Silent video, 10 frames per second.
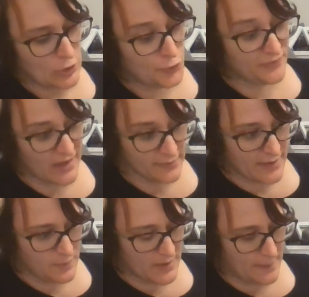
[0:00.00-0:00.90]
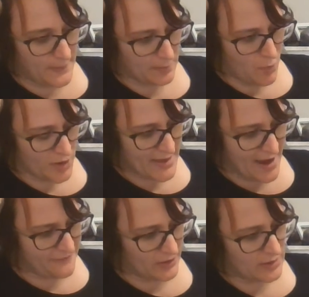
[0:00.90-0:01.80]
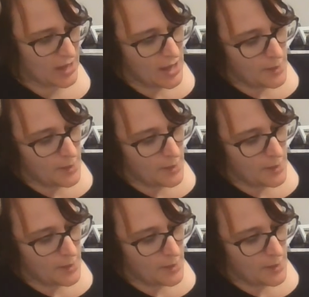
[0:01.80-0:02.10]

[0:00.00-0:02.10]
You'd think they'd be a bit more careful.